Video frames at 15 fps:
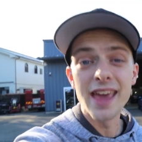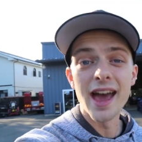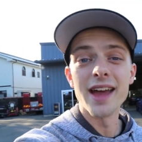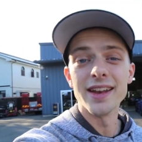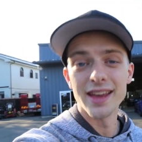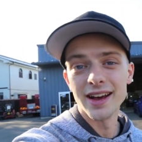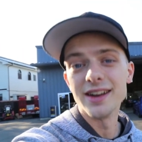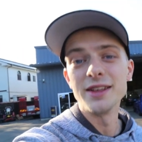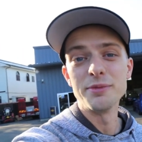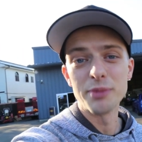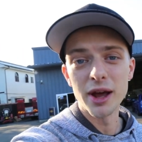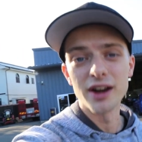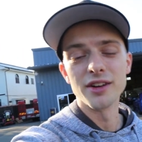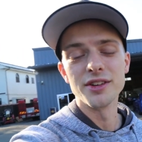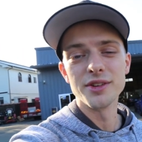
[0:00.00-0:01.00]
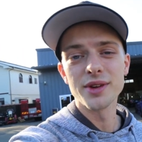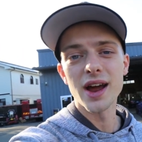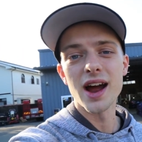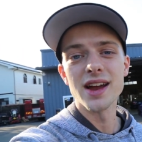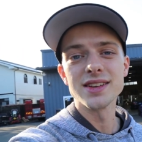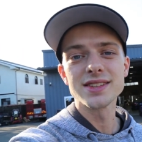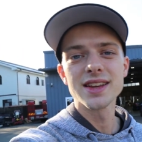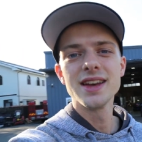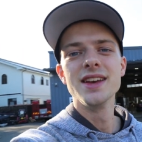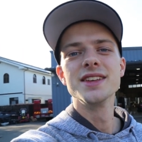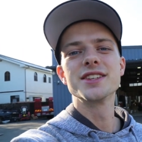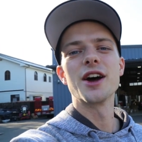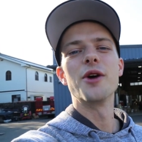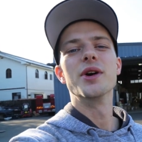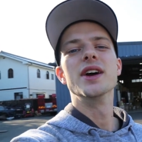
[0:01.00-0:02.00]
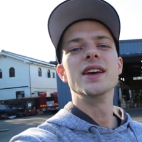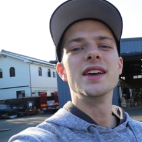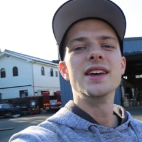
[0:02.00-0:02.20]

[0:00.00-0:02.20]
get any better, you guys. So